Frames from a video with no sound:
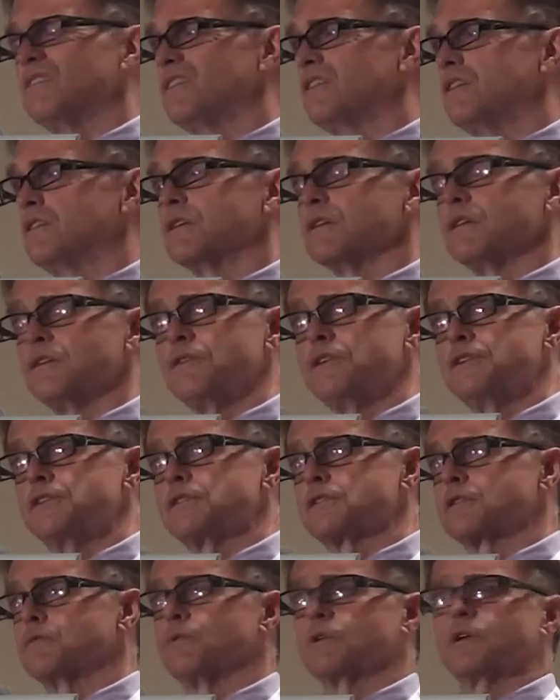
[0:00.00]
the delivery
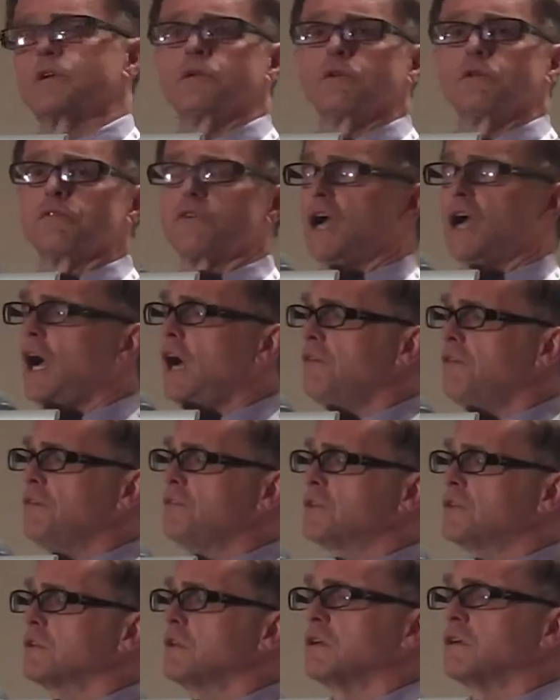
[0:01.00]
system will kill over half
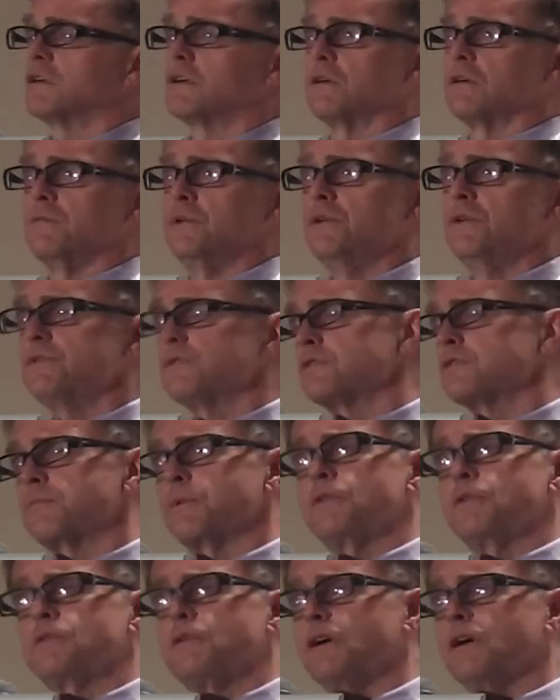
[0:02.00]
of its long-term users,
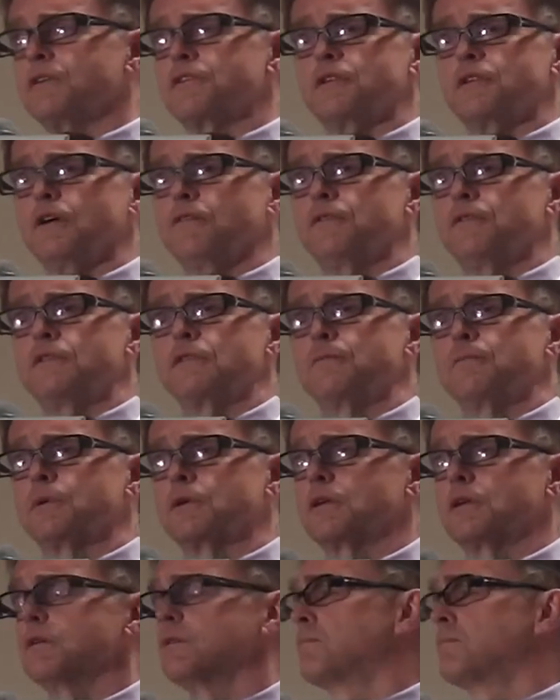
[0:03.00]
but the drug itself isn't a
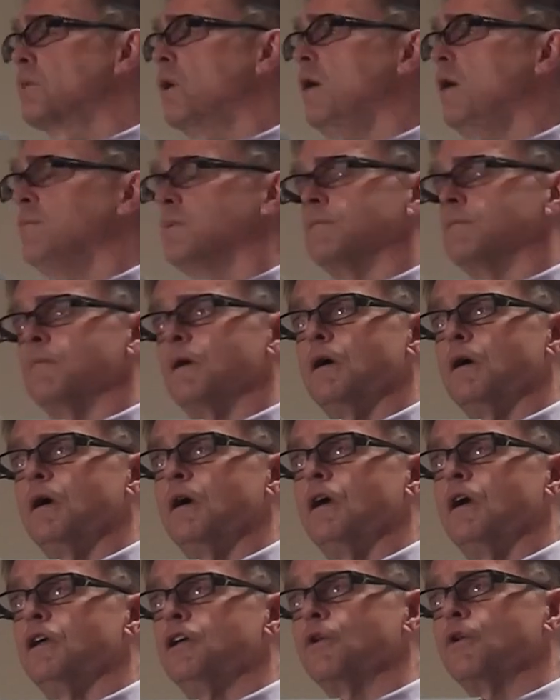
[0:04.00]
particular problem.
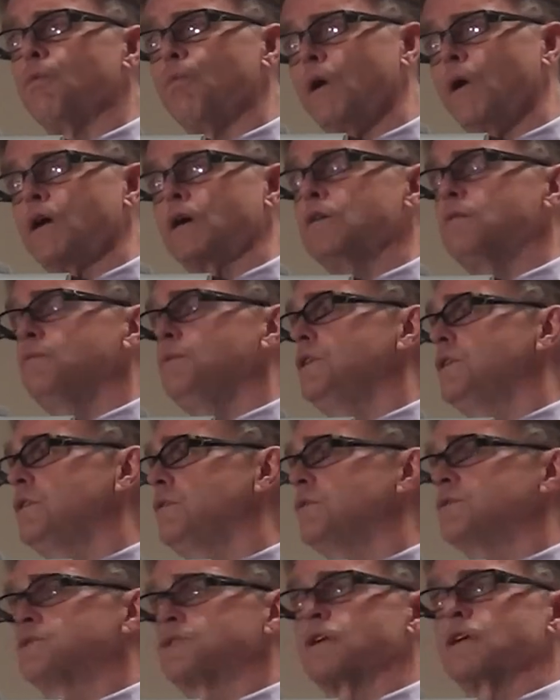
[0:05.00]
You know, what could we
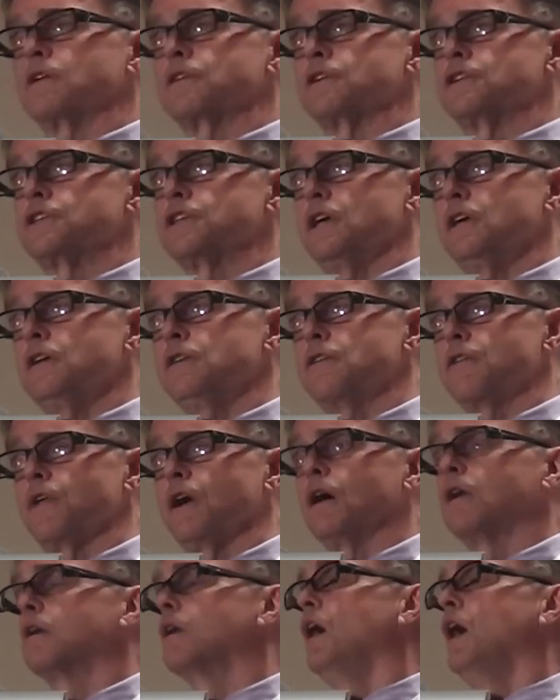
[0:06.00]
do to start to change
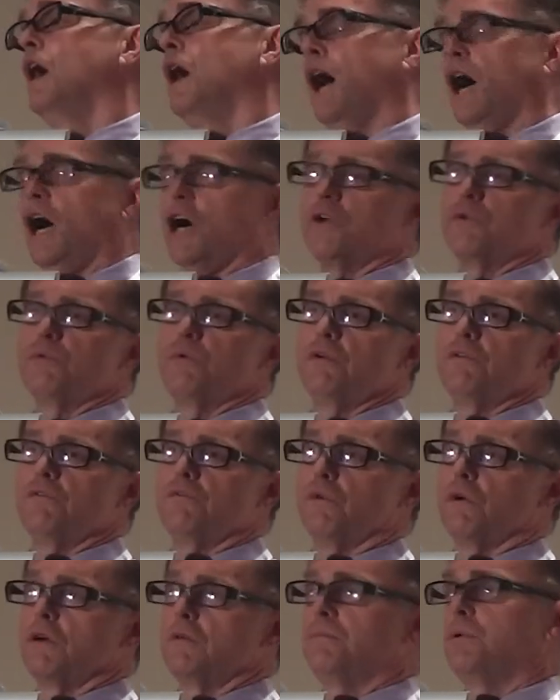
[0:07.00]
that? how do we
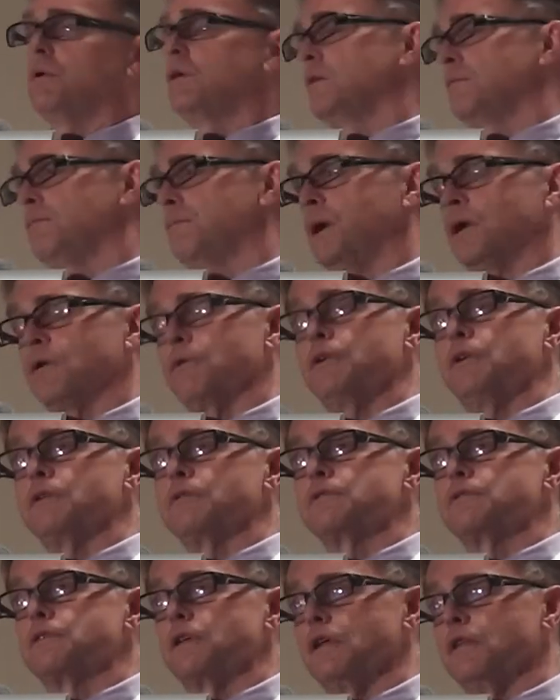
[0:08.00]
avoid putting
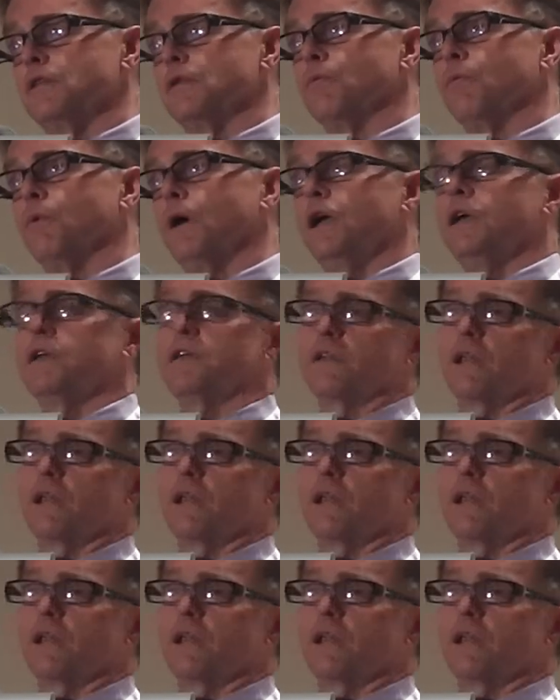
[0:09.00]
barriers in the way to